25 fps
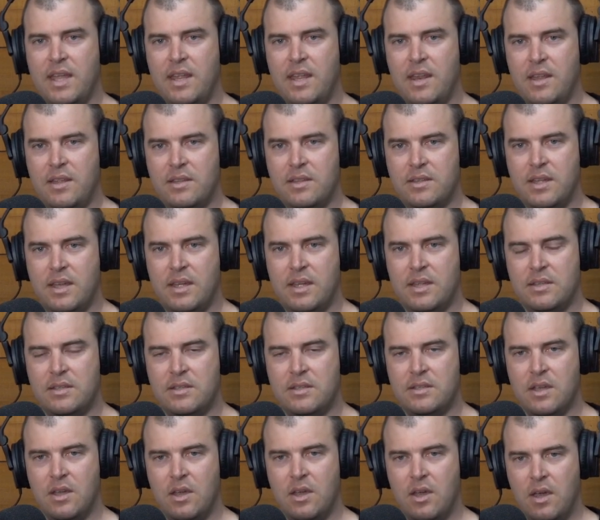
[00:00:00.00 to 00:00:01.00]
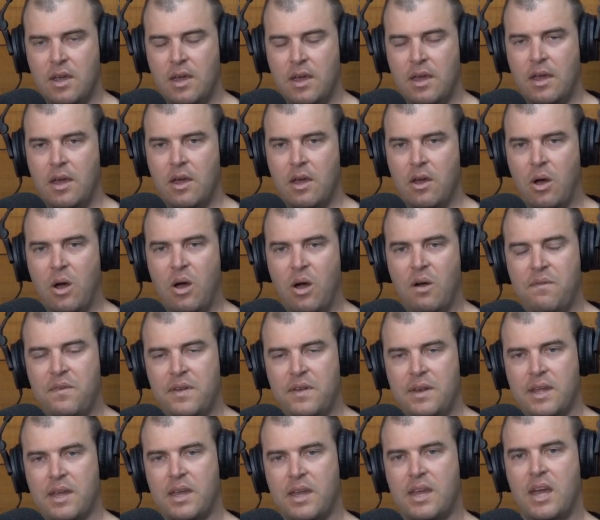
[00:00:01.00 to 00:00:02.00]
And it's
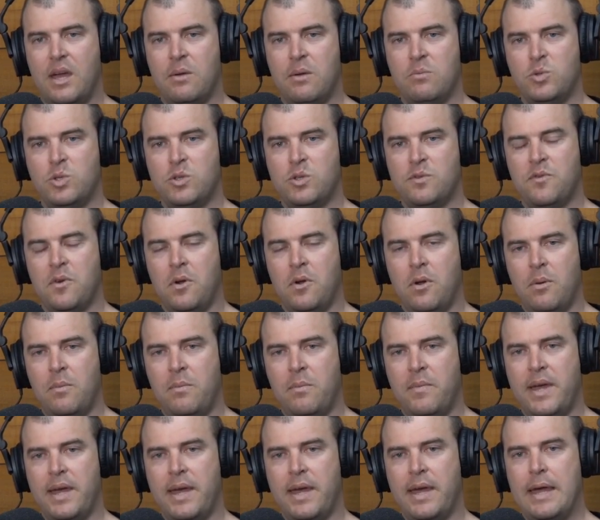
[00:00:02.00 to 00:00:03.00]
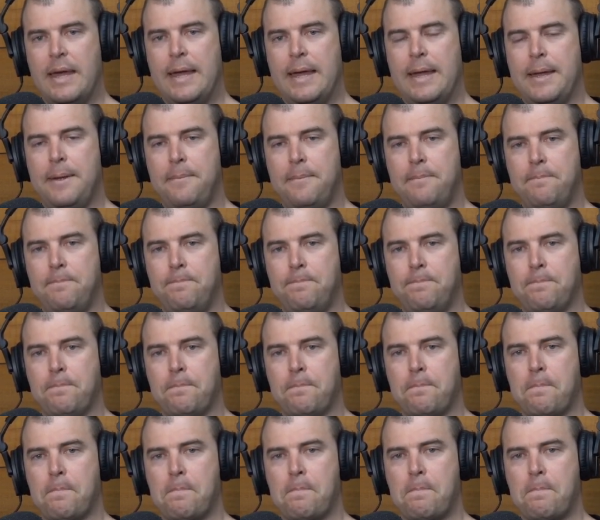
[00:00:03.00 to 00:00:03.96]
often comes from out